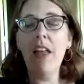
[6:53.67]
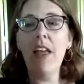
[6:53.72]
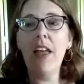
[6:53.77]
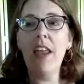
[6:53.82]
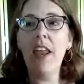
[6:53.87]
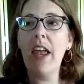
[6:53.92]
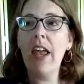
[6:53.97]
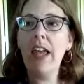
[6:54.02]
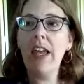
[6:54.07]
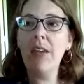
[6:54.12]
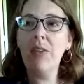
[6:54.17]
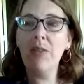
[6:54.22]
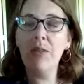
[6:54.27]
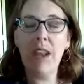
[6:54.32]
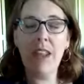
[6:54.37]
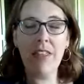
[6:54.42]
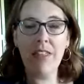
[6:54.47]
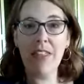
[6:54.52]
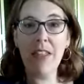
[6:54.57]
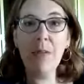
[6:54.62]
And when
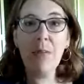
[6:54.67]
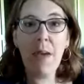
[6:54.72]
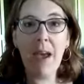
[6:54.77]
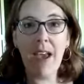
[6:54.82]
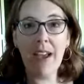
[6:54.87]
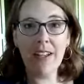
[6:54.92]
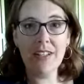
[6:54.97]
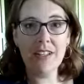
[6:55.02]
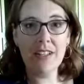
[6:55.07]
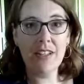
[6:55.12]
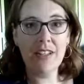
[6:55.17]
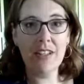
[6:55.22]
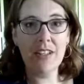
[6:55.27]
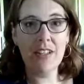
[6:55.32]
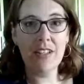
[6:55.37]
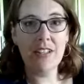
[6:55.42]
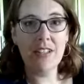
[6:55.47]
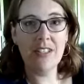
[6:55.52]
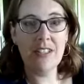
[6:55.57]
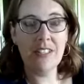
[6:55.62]
I think back
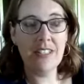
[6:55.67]
to